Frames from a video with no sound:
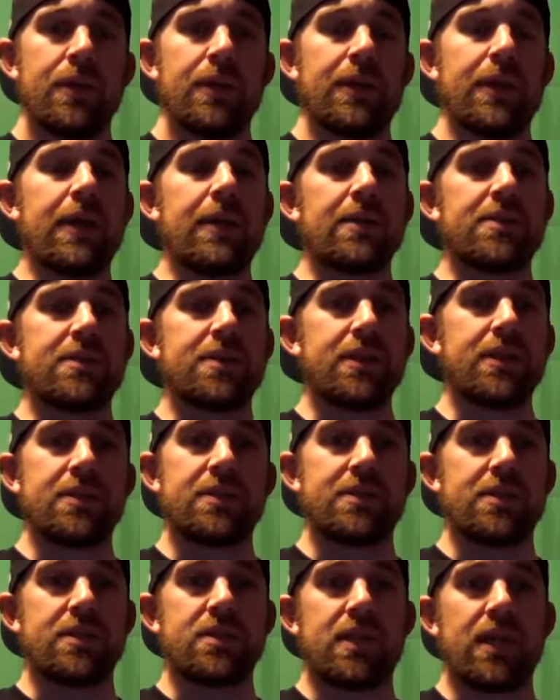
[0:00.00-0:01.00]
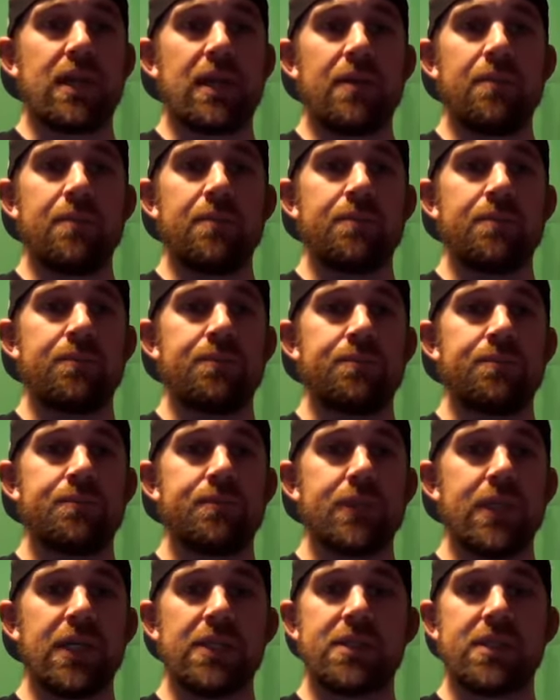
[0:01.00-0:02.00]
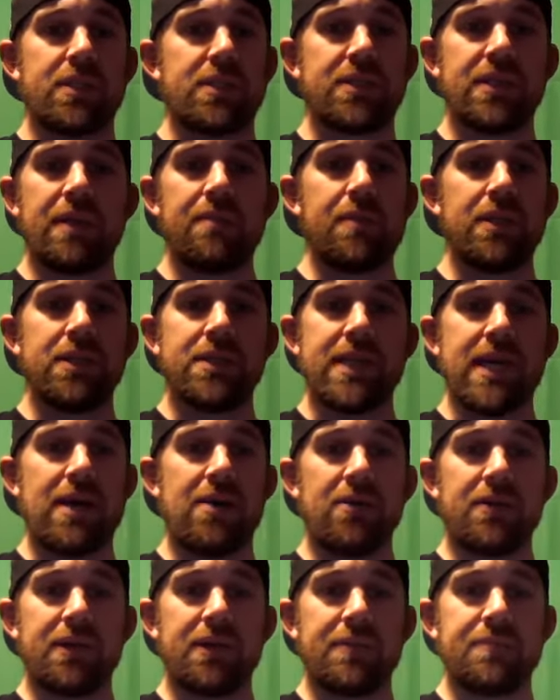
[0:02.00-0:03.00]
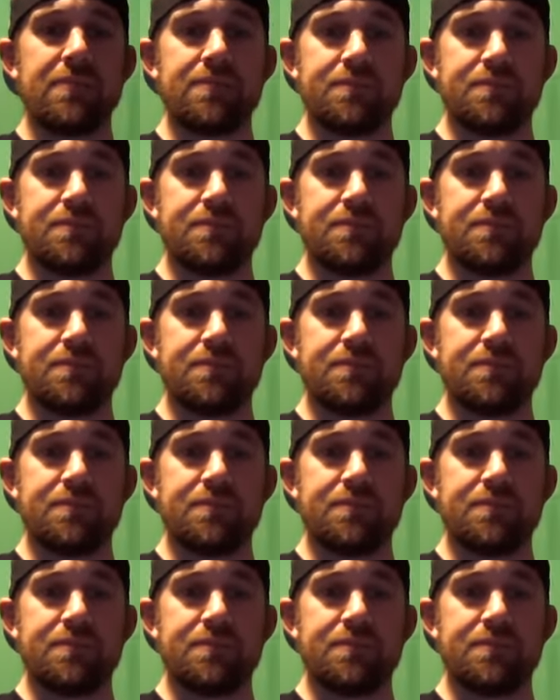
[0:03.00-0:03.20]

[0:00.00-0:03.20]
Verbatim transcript: Yeah. It's, it's the same, it's the same mentality.